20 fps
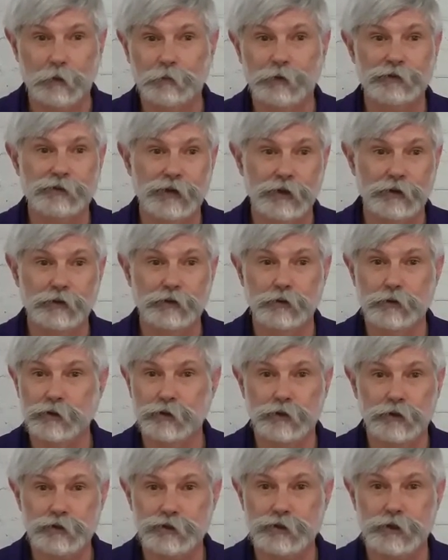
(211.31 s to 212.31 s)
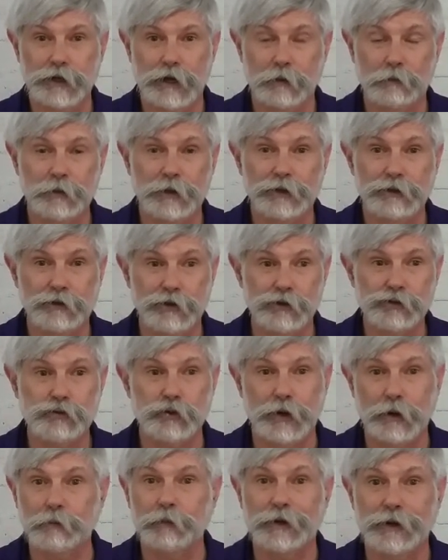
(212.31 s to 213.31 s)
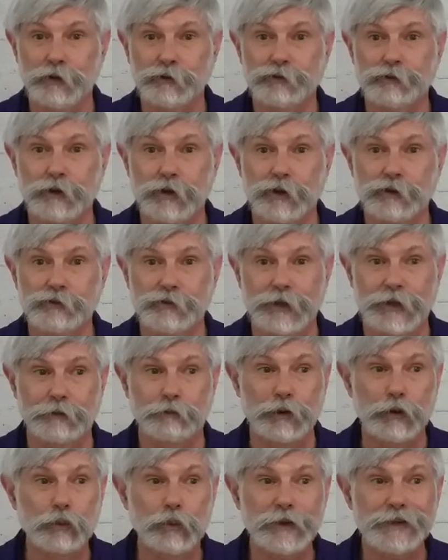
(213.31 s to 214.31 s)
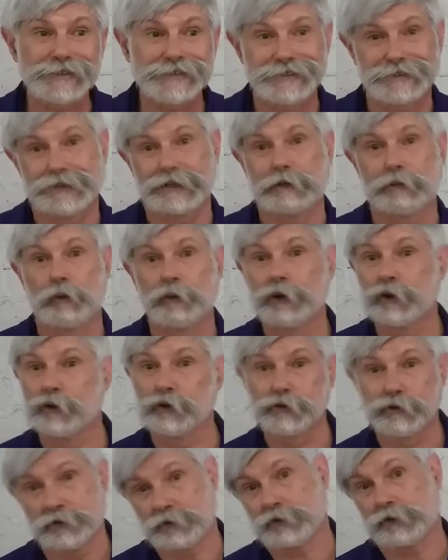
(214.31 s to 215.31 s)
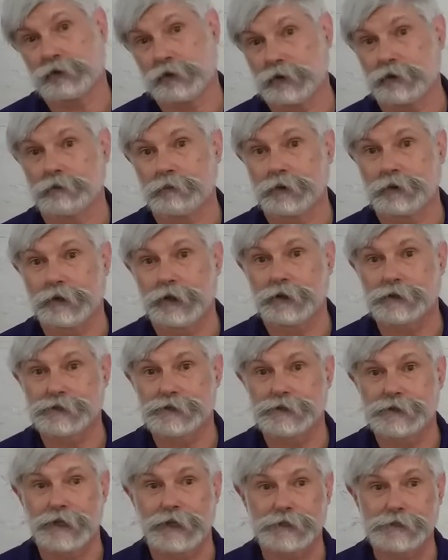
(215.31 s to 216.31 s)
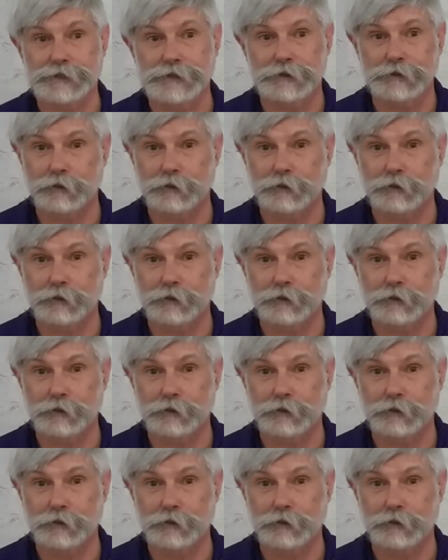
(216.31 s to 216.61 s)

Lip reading: Everybody's got to do conditioning. Everybody does what everybody else does. And we win as a team and we lose as a team. And that's a